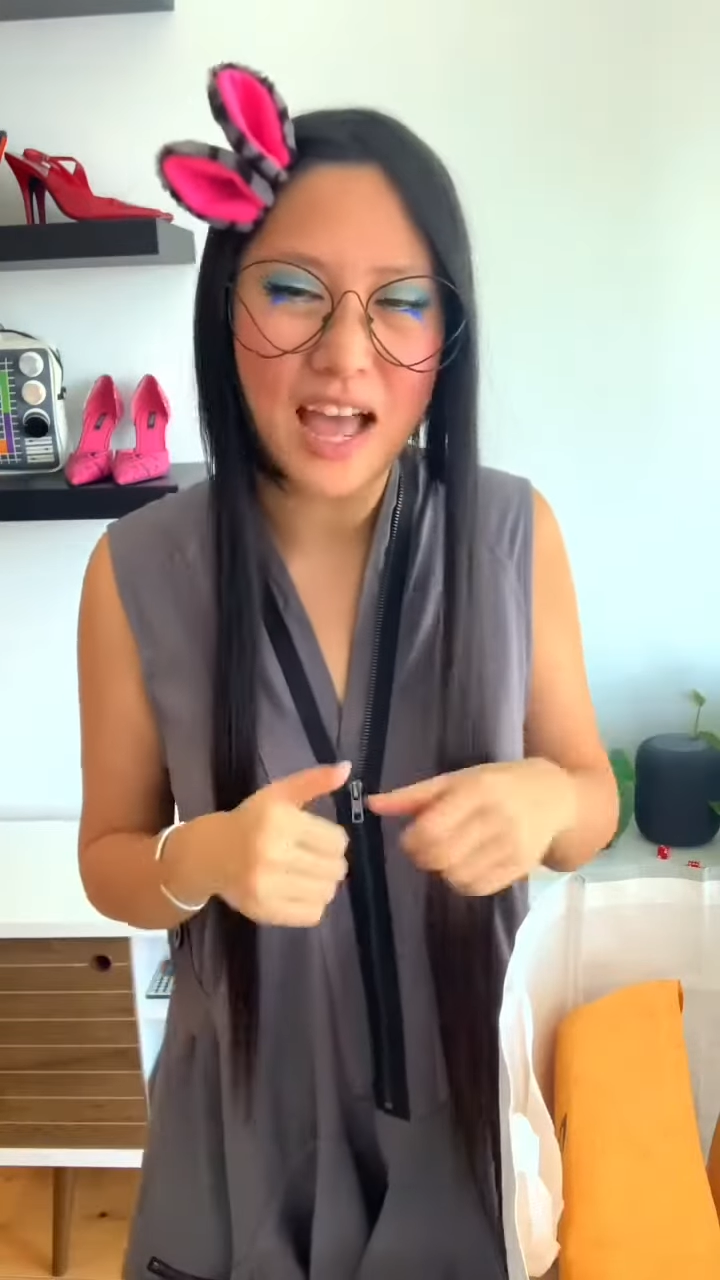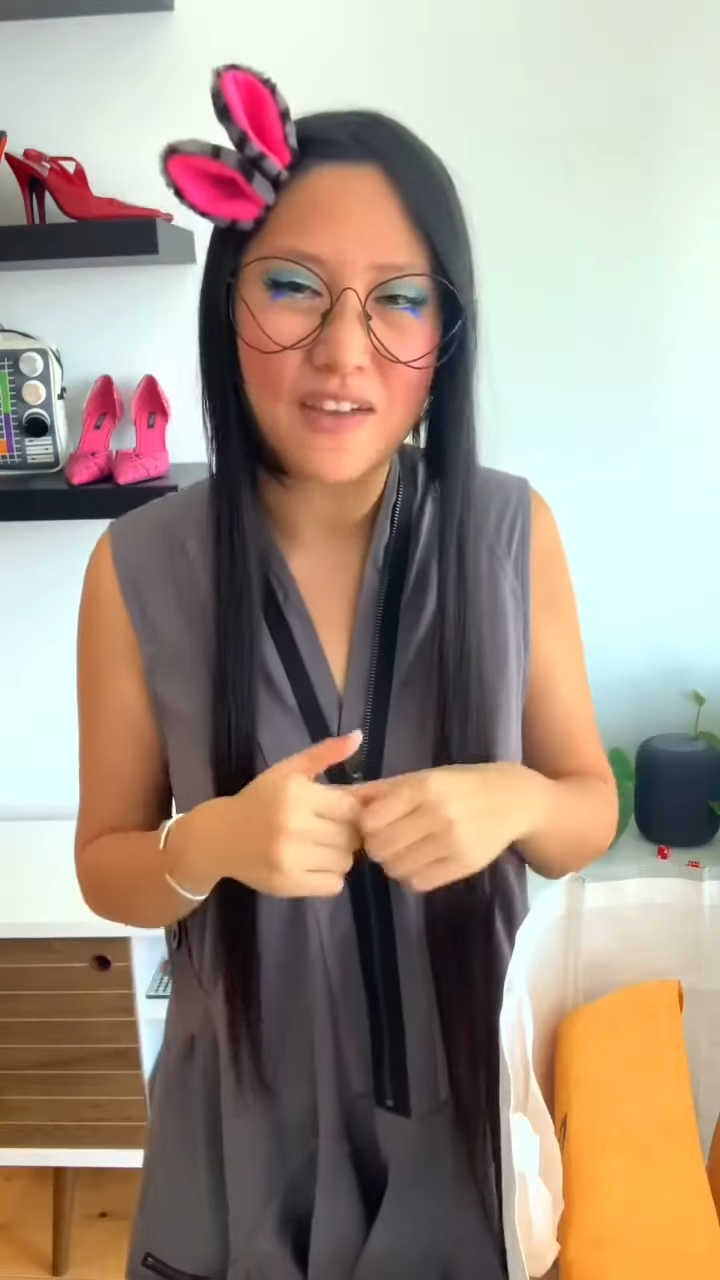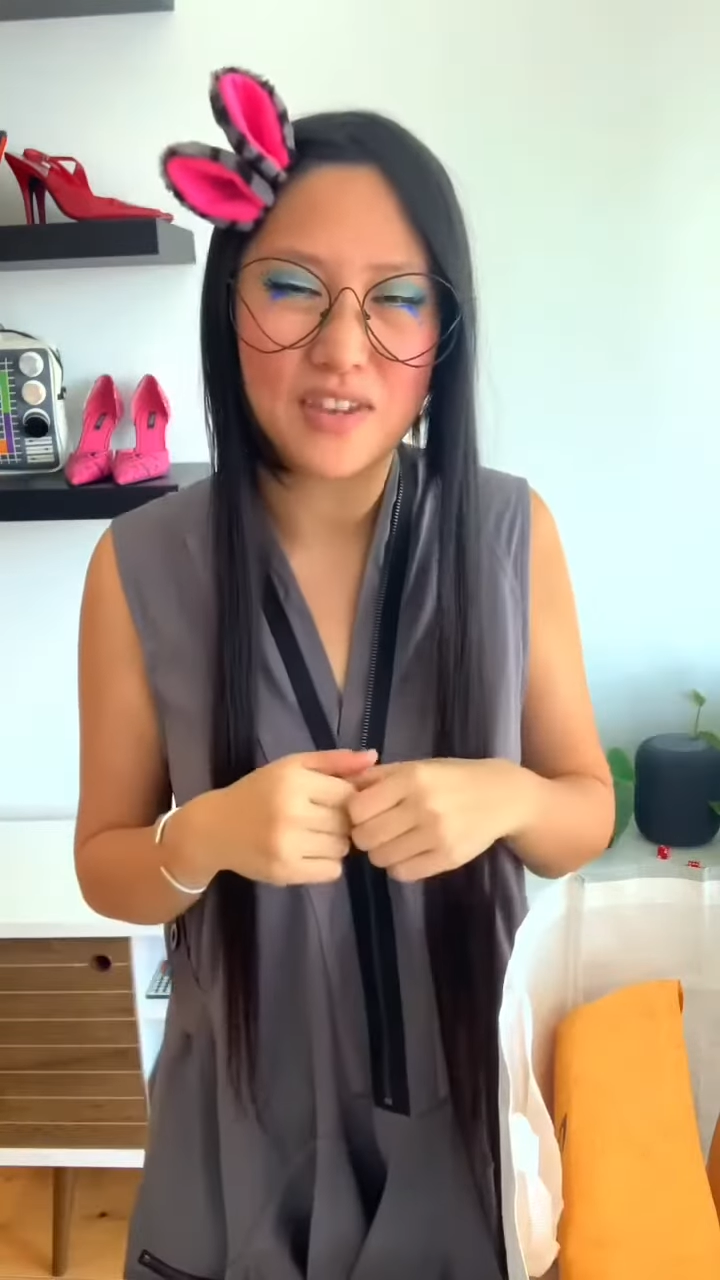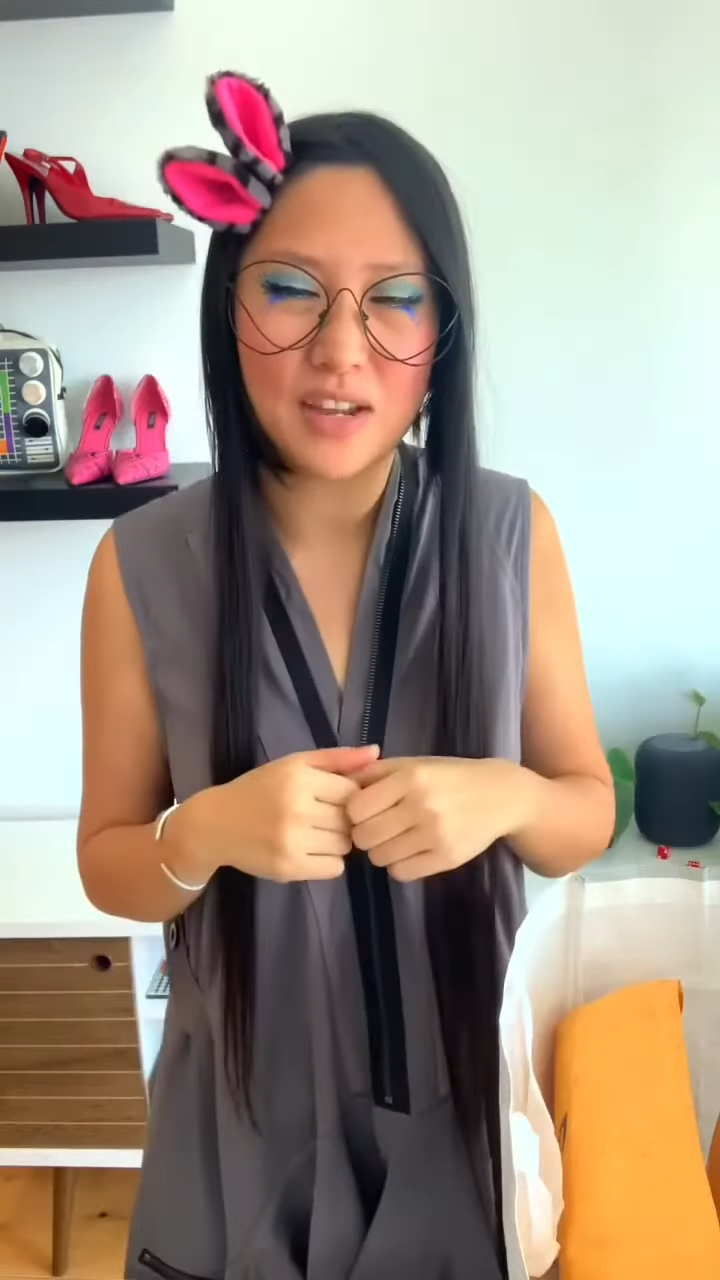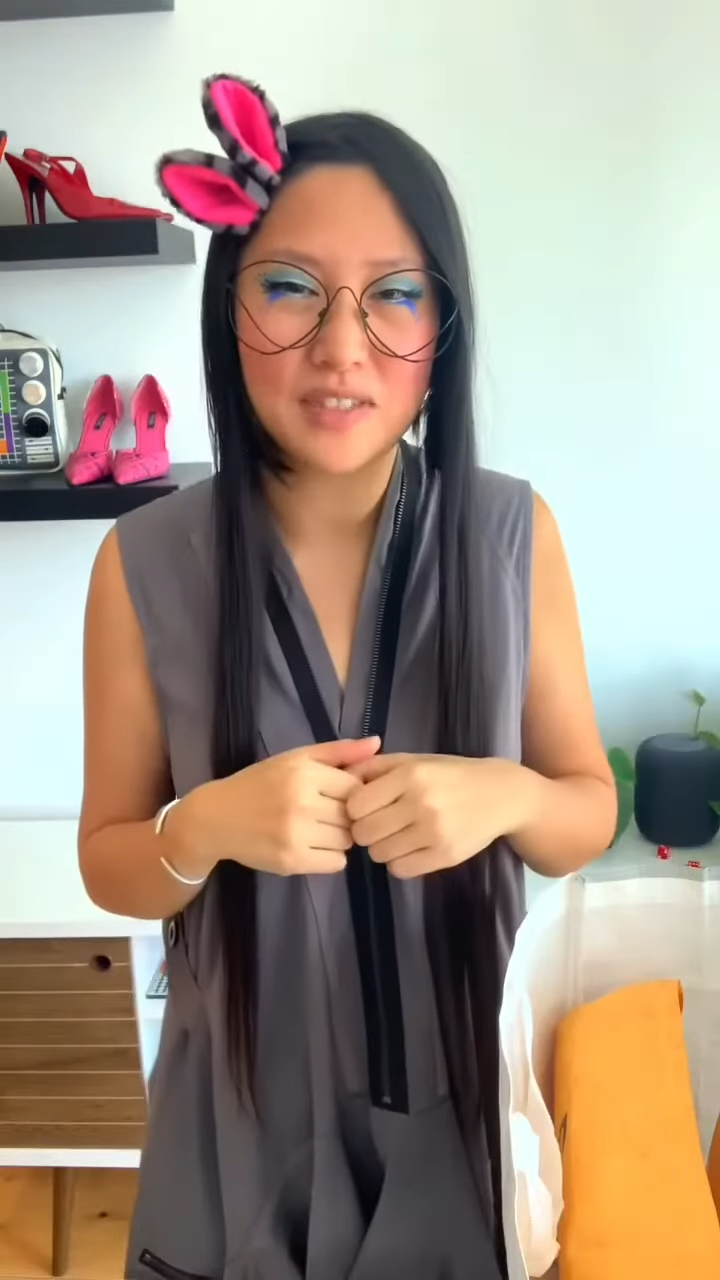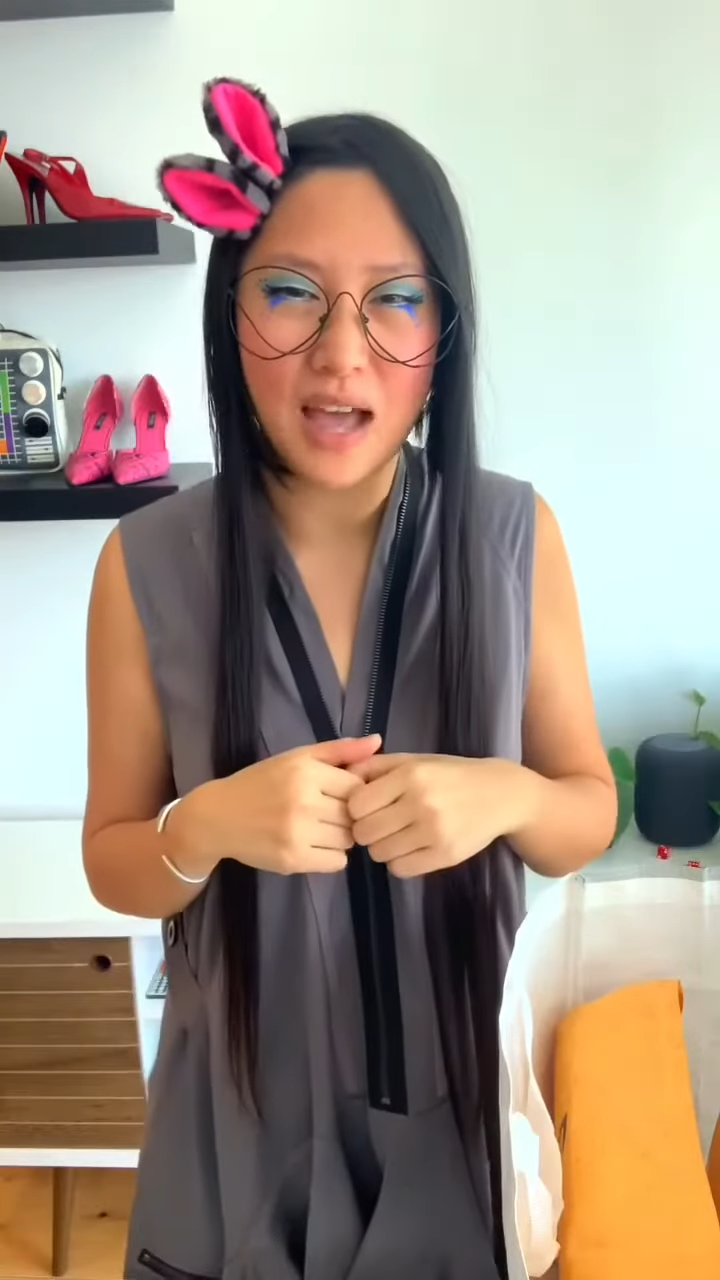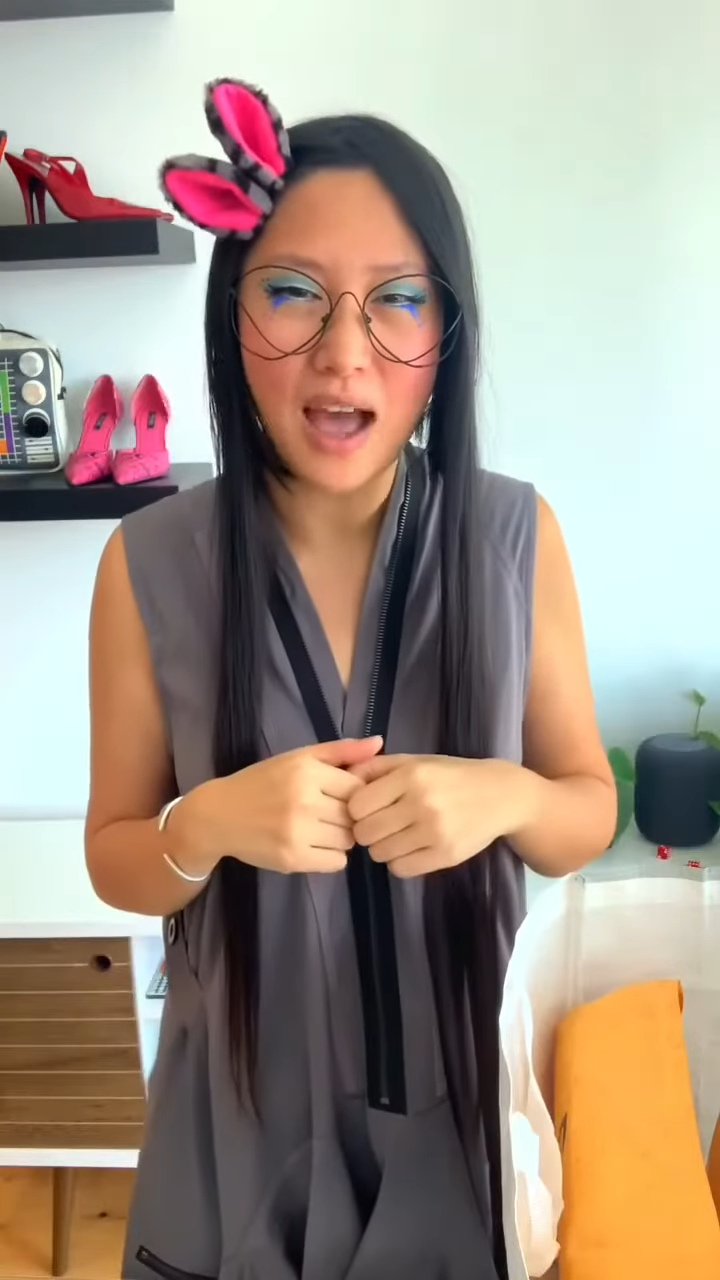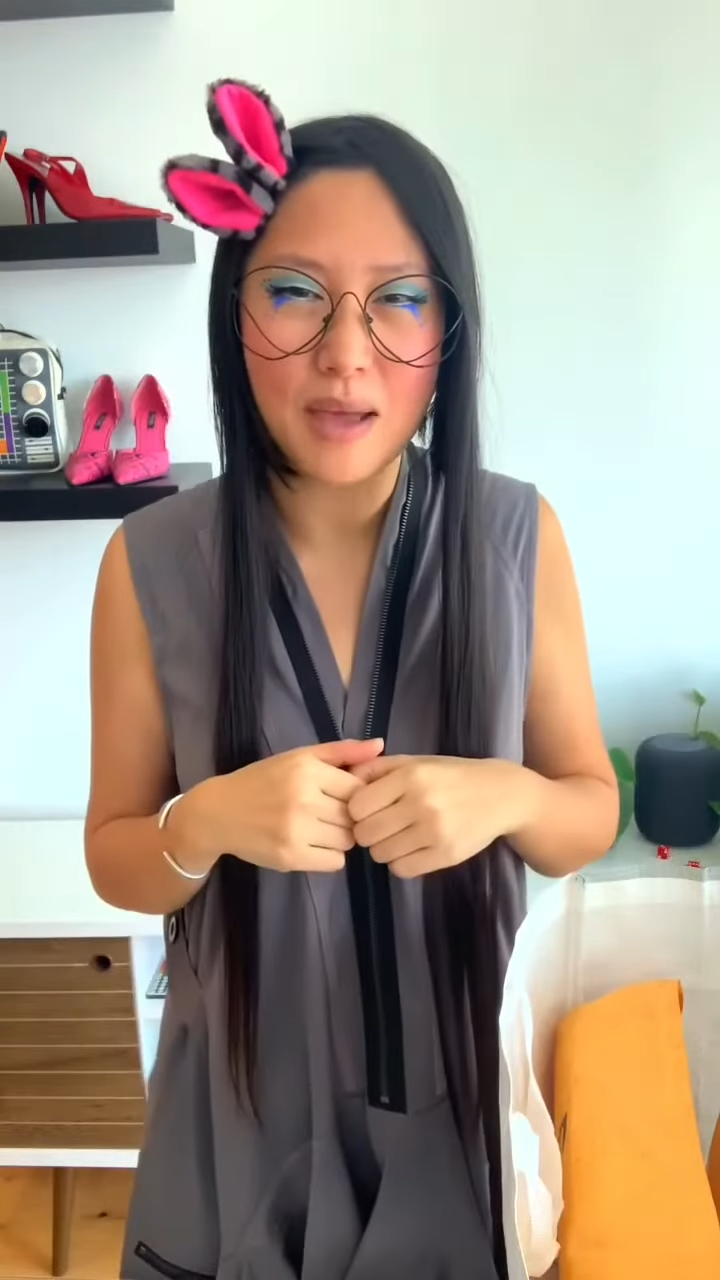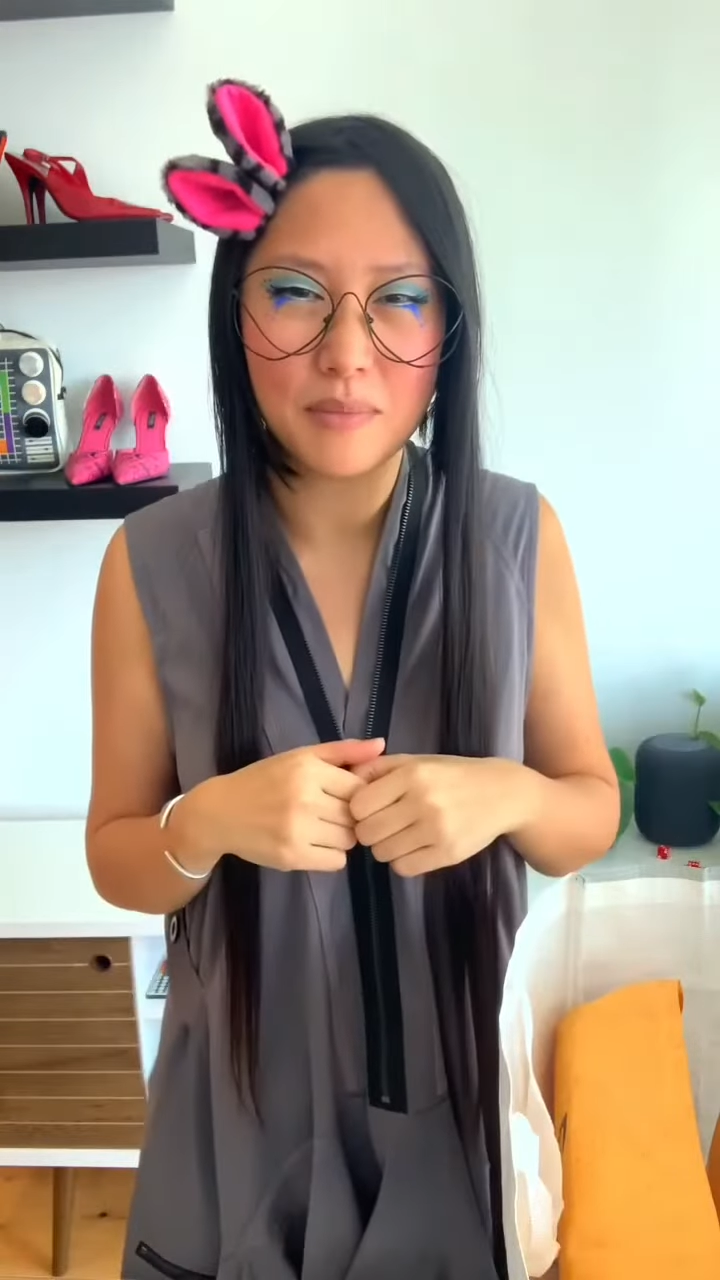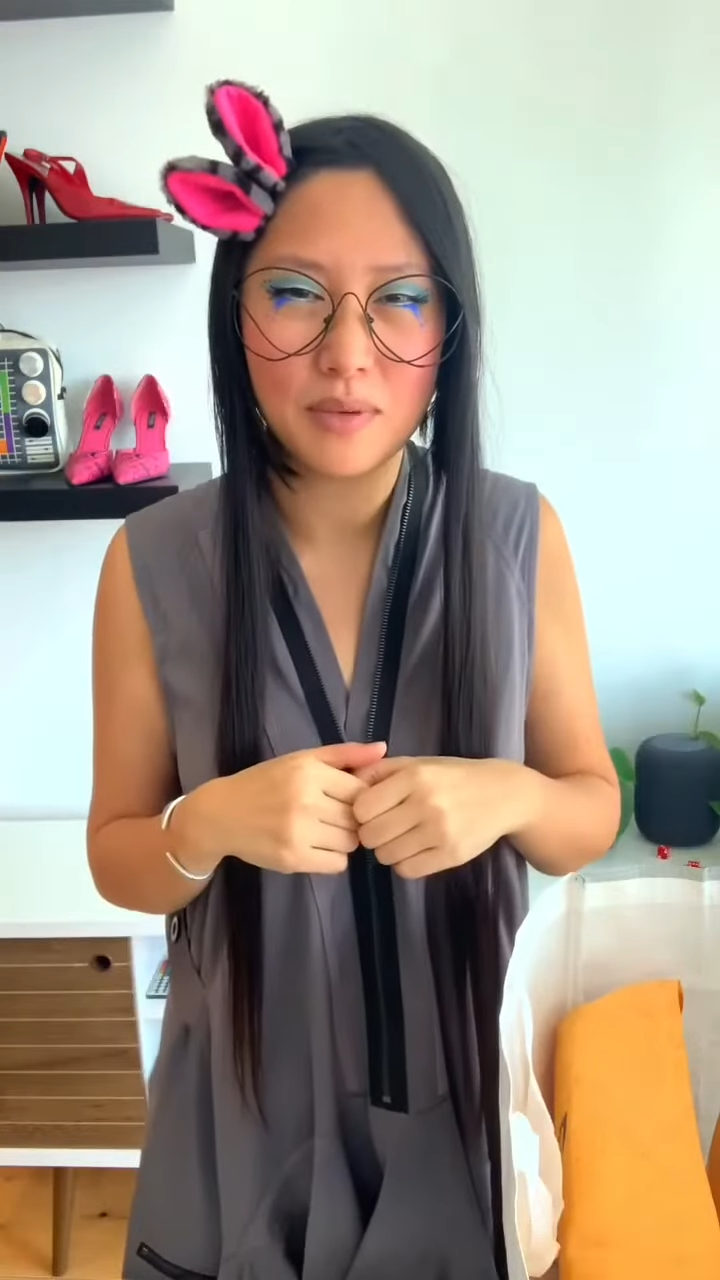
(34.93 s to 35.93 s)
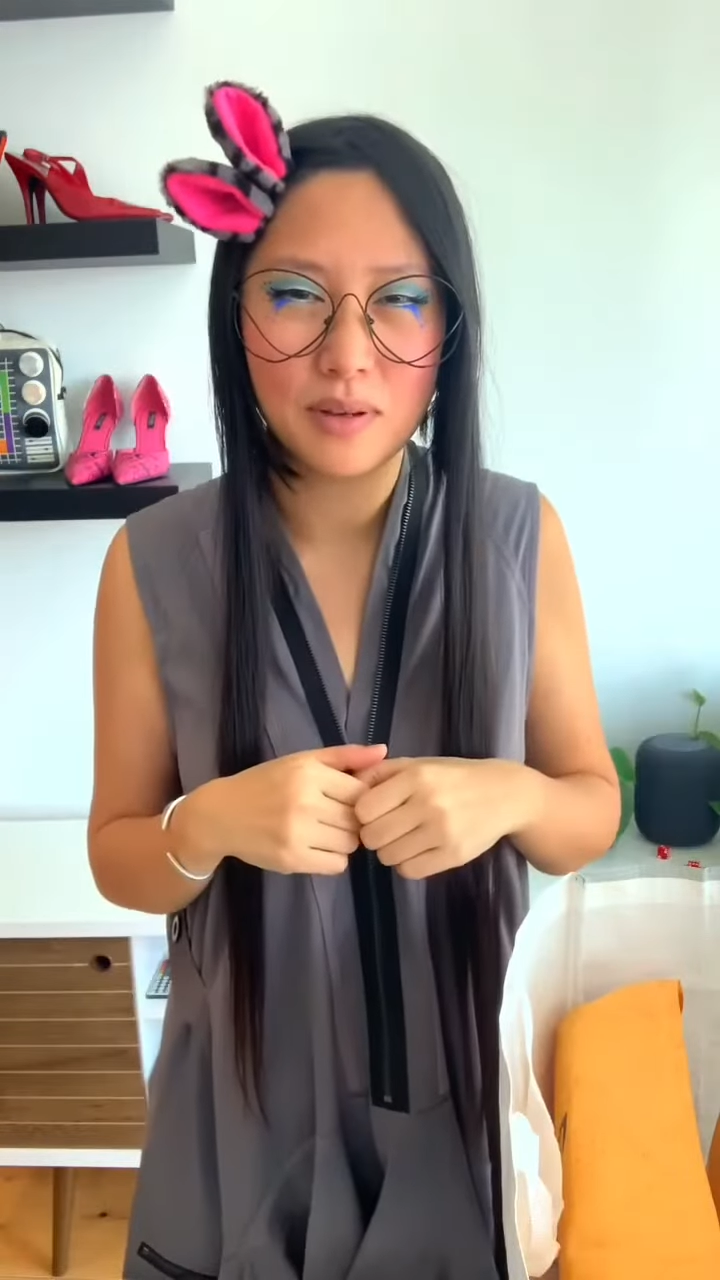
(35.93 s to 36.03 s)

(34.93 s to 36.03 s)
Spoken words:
enough time.